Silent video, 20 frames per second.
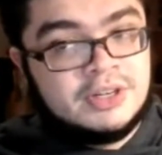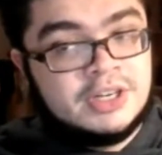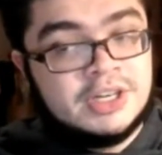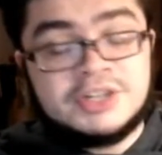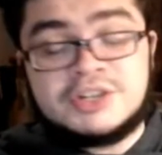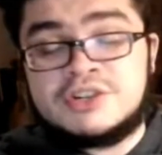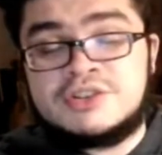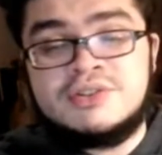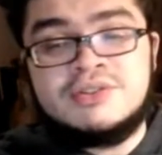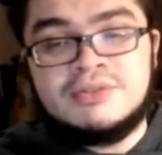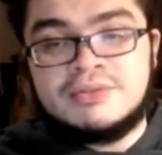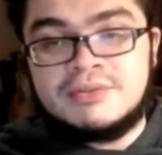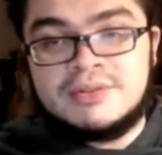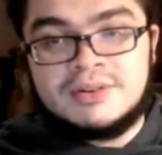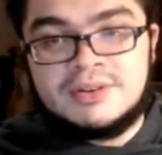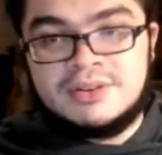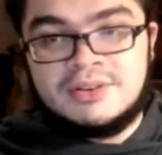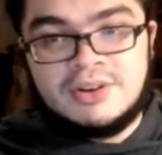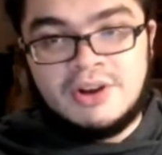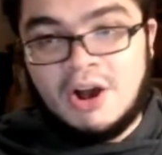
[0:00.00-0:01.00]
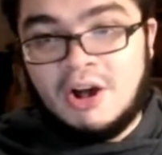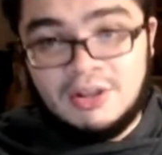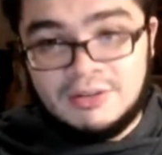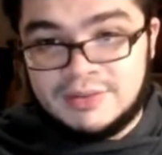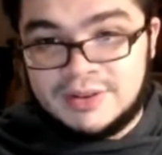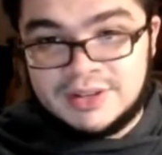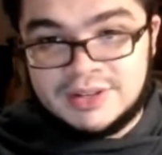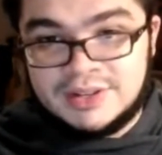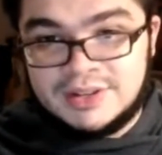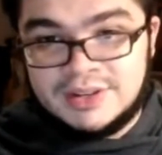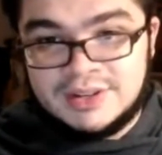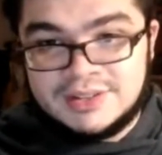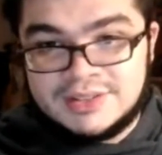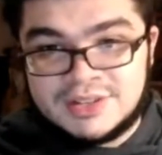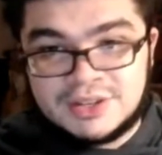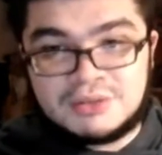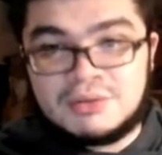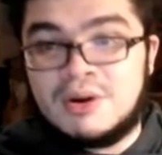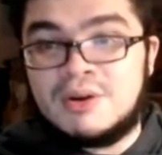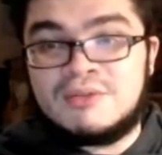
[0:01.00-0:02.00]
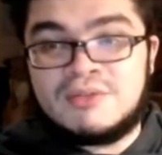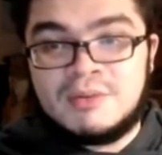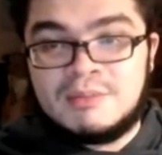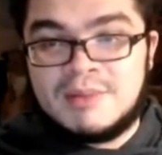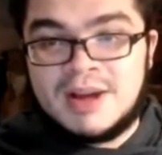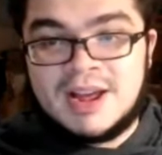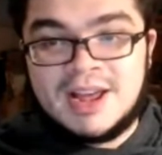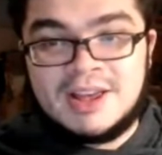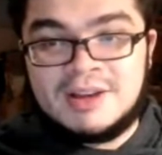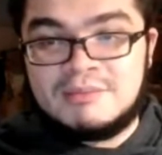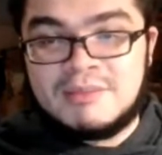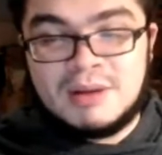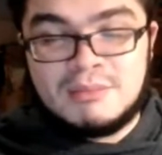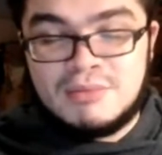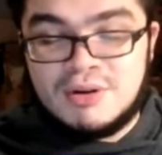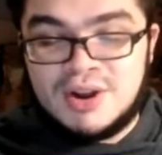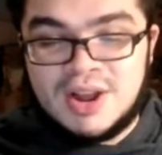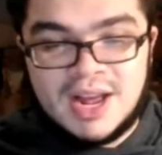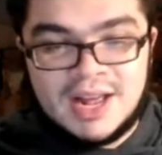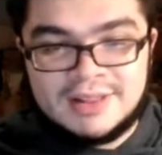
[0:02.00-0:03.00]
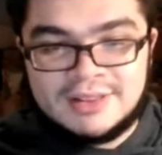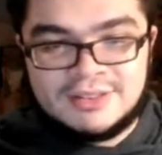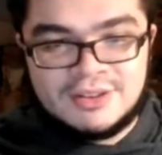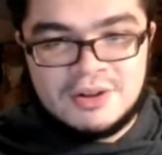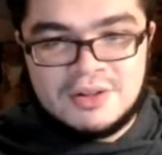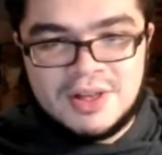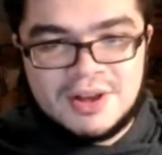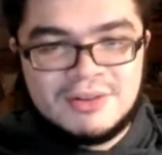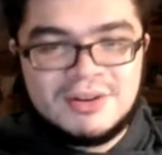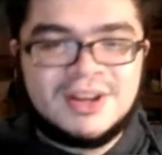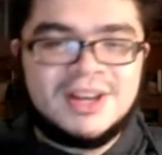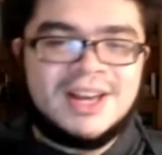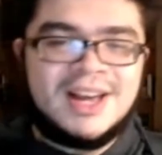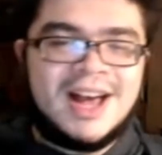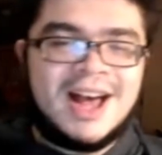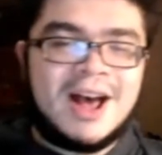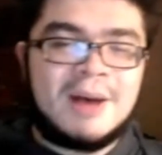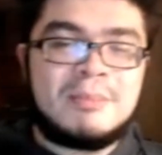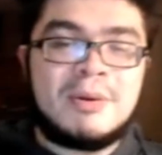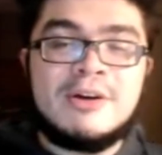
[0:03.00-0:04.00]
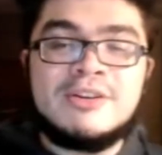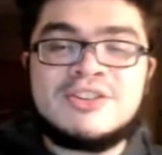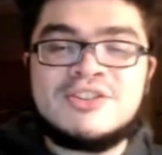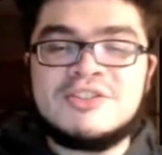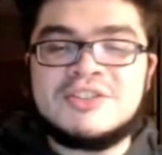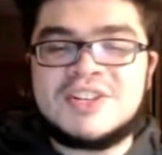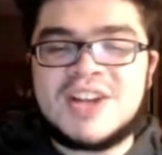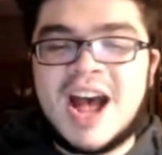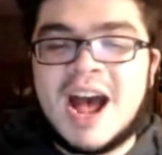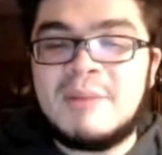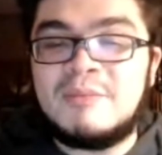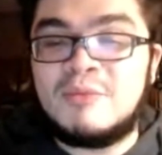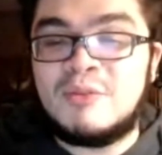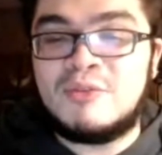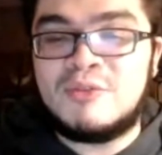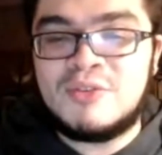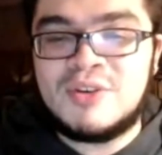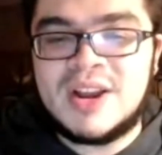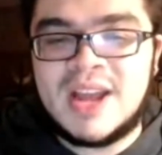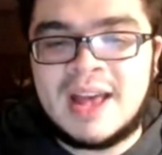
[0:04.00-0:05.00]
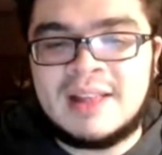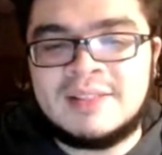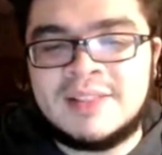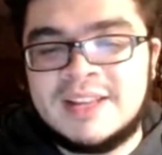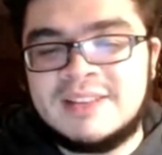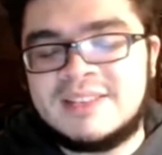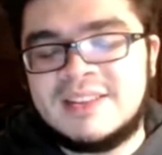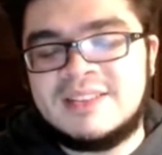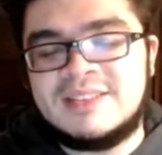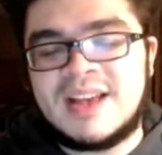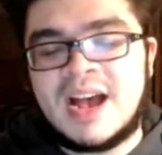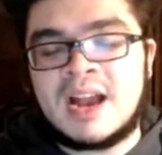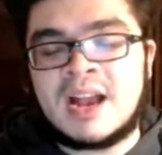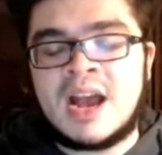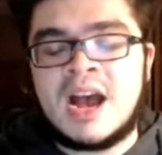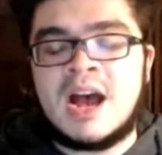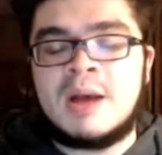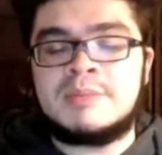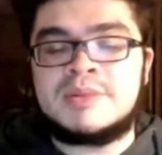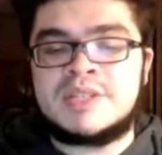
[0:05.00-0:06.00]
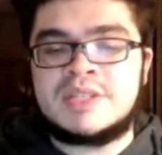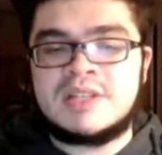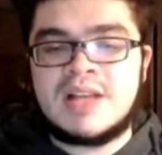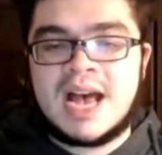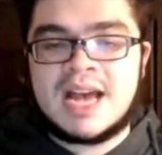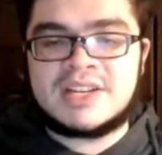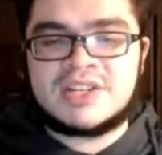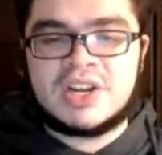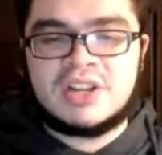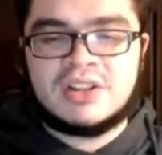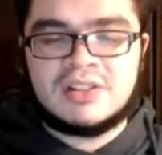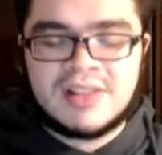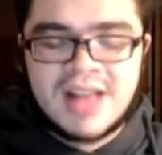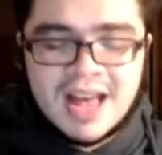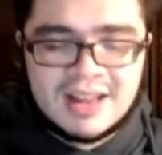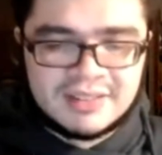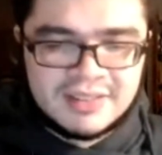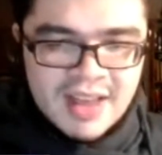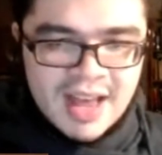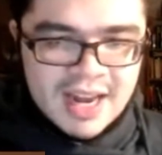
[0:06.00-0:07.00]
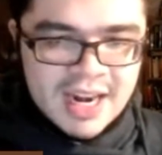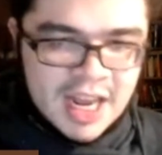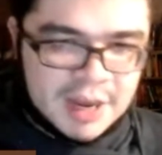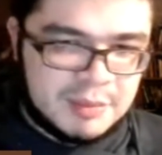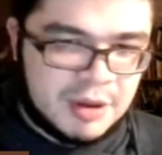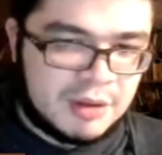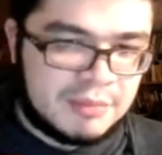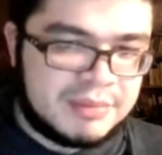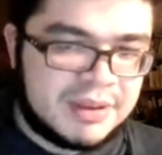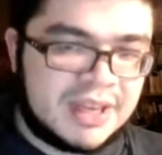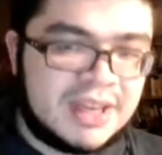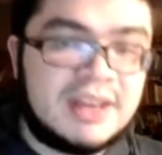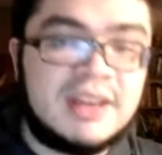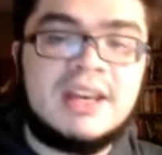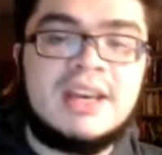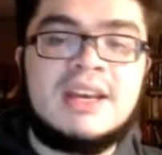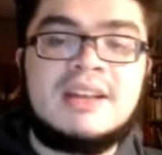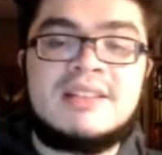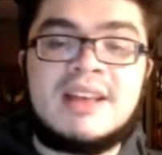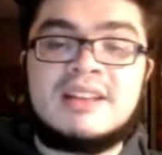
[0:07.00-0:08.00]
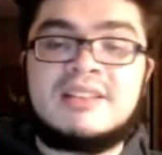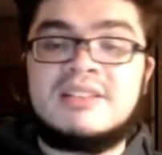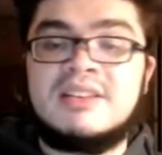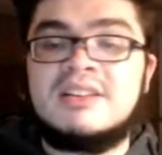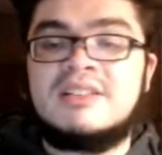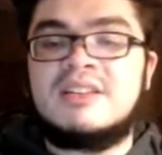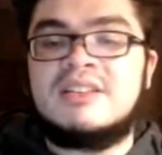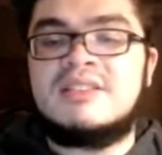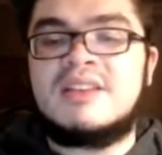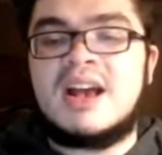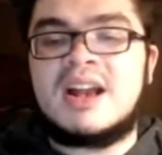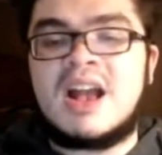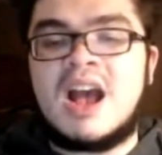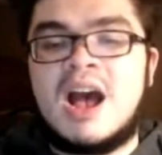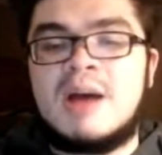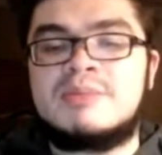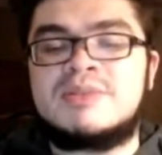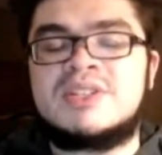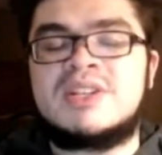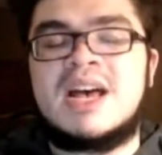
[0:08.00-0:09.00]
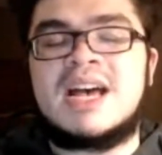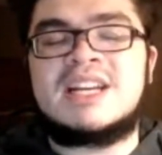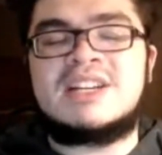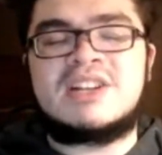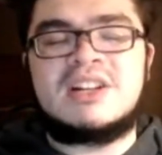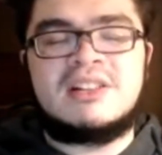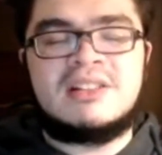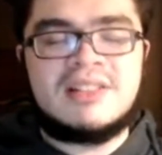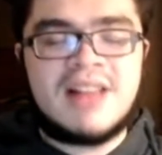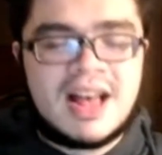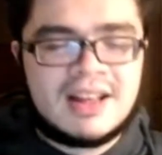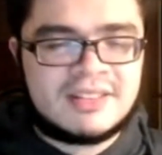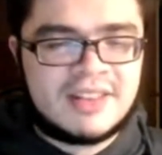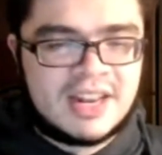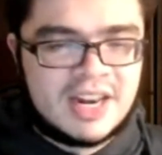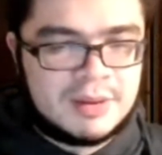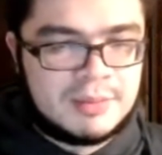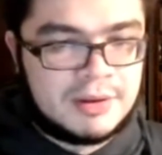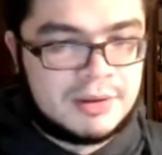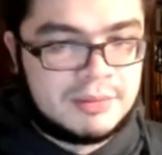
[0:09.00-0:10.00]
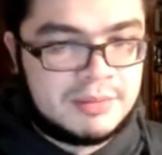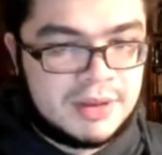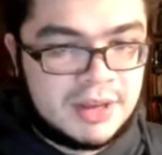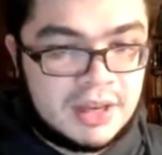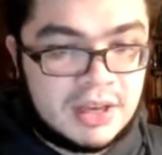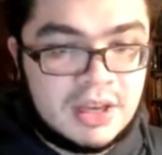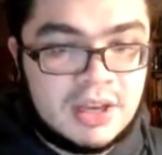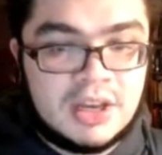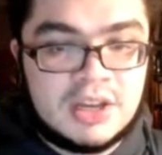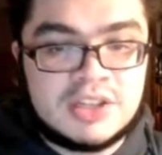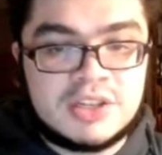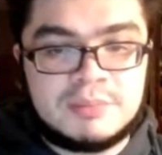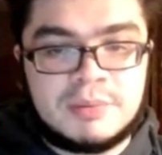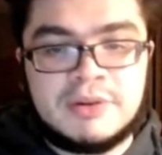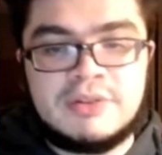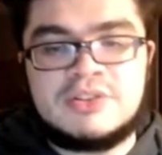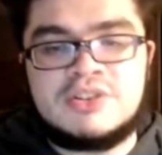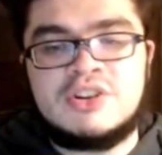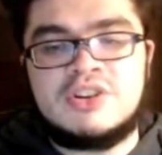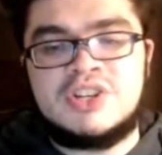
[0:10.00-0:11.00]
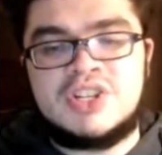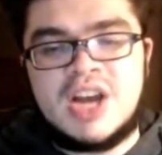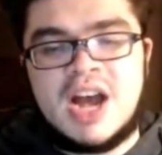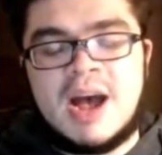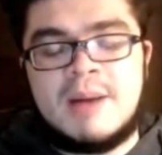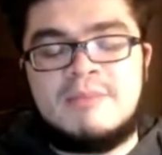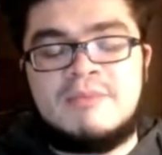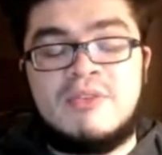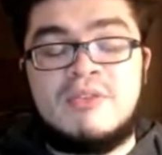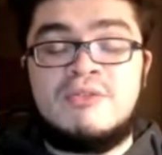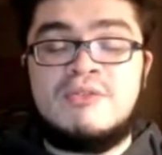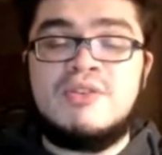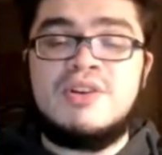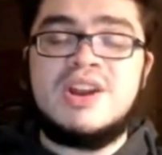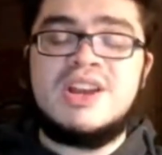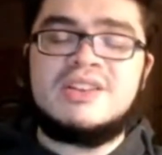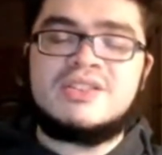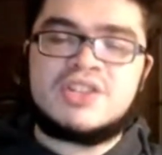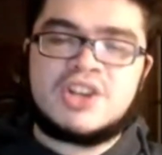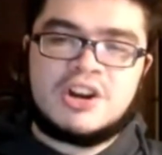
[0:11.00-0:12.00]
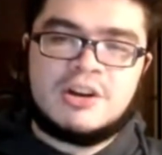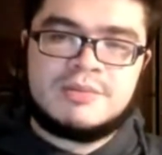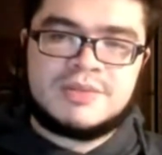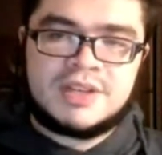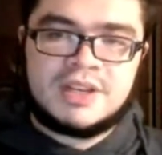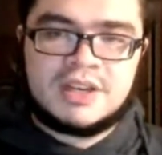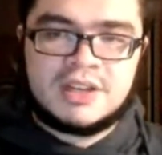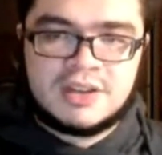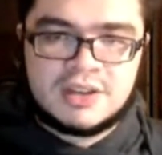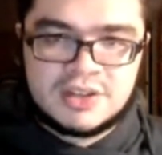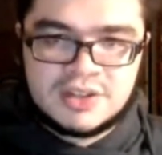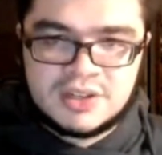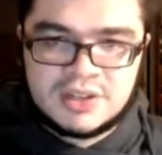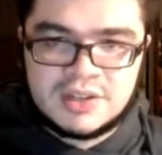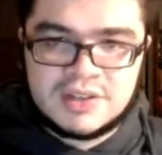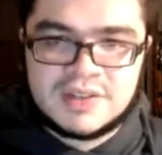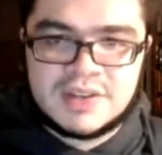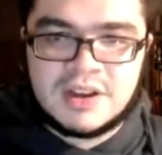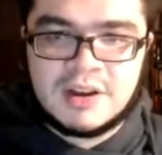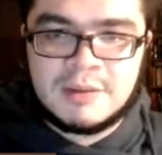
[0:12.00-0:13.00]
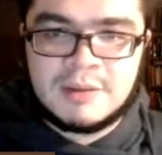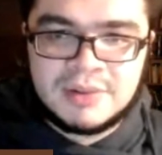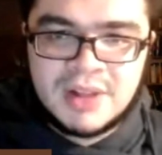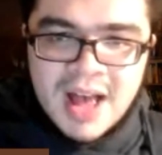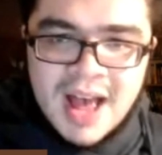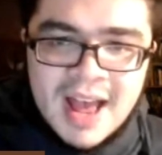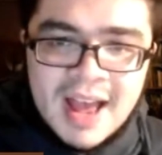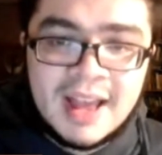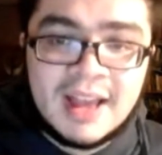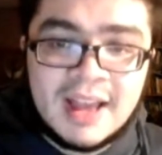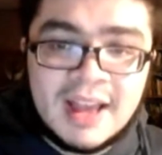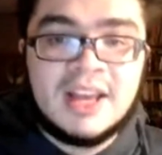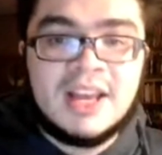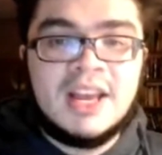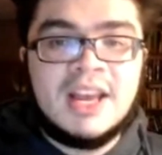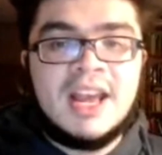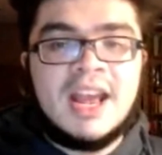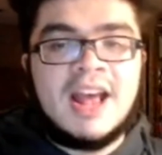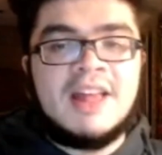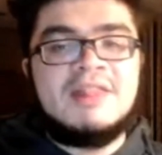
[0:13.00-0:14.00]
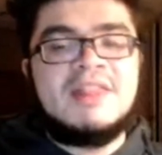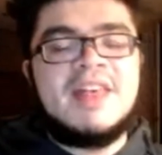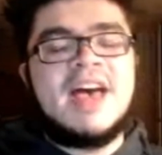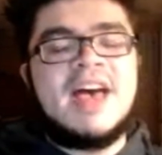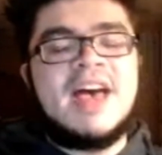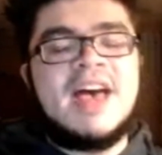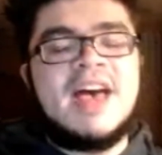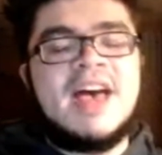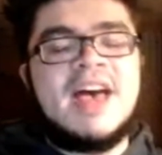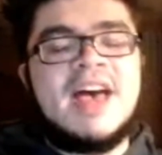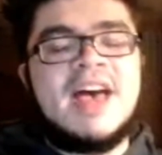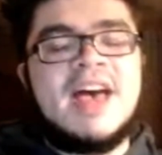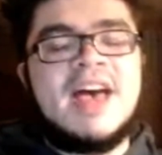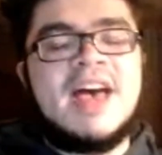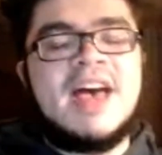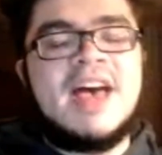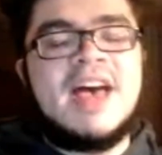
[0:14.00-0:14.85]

It's true. All of it. To quote from my boy Han Solo. Post your job for free at linkedin.com/lockedonMLB. That's linkedin.com/lockedonMLB to post your job for free. Terms and conditions apply. And then the last